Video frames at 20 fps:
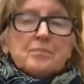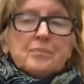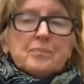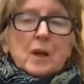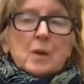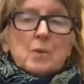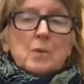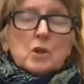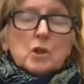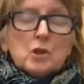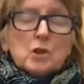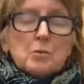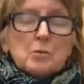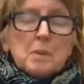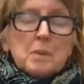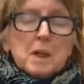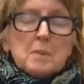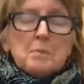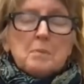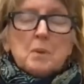were good
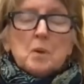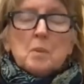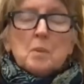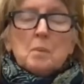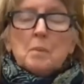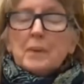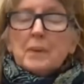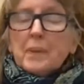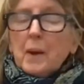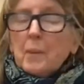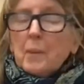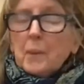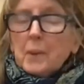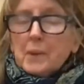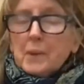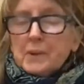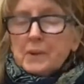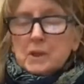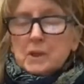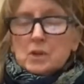people, but they
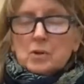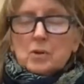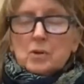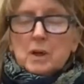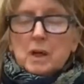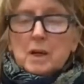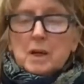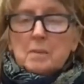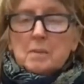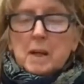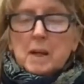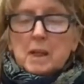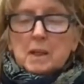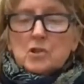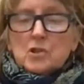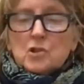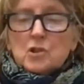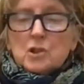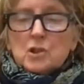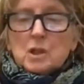really didn't know how to
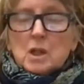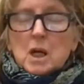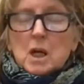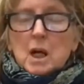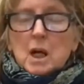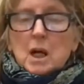manage it,